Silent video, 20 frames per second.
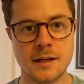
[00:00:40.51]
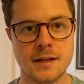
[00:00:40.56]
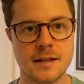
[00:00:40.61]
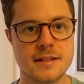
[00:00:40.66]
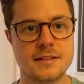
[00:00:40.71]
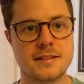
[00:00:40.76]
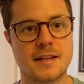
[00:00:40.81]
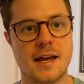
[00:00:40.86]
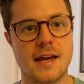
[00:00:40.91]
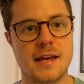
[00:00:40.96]

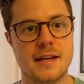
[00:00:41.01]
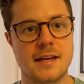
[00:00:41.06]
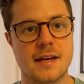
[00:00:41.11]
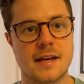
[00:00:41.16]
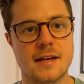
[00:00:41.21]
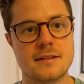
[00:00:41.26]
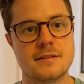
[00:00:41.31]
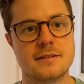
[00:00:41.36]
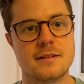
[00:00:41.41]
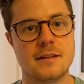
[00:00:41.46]
saying
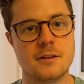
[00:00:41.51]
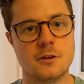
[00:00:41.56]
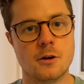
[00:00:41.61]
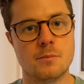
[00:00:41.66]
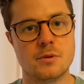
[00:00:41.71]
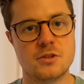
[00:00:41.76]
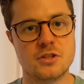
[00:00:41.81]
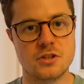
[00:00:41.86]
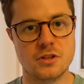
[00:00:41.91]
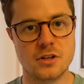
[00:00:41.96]
yes to the
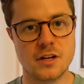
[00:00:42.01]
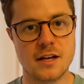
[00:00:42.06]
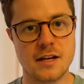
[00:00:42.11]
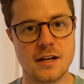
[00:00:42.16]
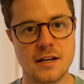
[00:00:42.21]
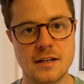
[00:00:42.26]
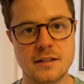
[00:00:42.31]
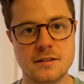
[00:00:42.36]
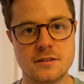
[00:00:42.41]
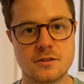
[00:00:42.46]

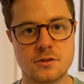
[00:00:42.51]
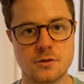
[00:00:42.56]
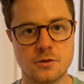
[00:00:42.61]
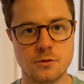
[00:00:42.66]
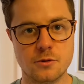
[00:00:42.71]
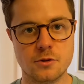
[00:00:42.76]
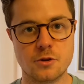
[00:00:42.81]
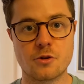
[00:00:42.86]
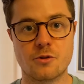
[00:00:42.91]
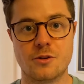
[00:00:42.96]
opportunities
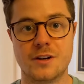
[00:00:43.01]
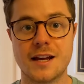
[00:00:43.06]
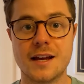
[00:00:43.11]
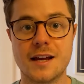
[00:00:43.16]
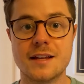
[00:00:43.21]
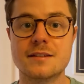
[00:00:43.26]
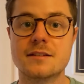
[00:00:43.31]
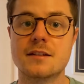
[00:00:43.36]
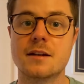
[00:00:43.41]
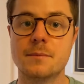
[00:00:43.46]
to
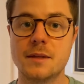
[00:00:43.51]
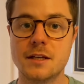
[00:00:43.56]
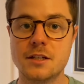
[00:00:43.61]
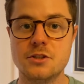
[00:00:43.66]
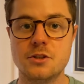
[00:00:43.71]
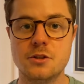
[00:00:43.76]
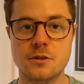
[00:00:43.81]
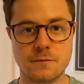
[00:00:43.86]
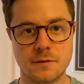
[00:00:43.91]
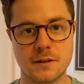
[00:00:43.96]
create something
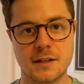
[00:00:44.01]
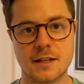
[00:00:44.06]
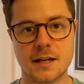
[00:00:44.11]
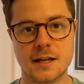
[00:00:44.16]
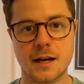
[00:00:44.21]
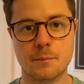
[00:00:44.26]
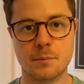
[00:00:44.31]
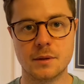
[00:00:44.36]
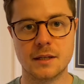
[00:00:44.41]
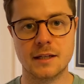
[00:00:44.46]
new for the
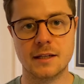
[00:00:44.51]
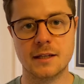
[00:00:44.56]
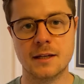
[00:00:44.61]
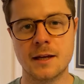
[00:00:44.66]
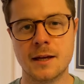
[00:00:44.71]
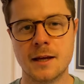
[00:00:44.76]
company,